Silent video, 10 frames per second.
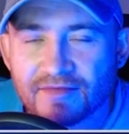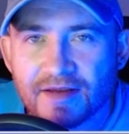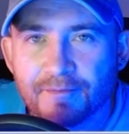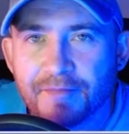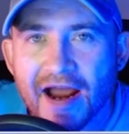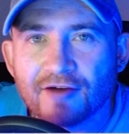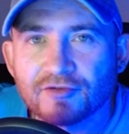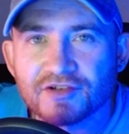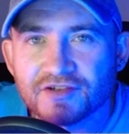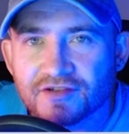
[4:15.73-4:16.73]

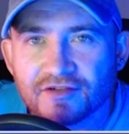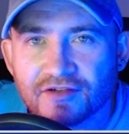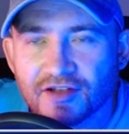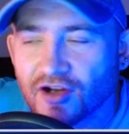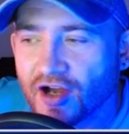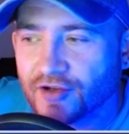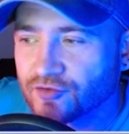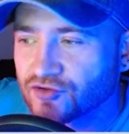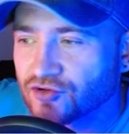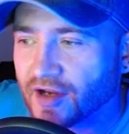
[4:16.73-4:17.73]
embarrass the guy
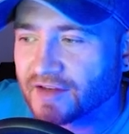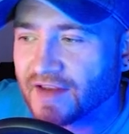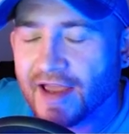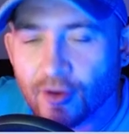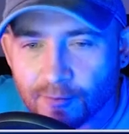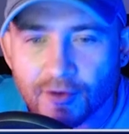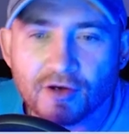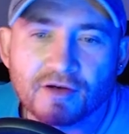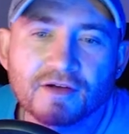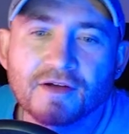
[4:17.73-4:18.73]
who's trying to help her.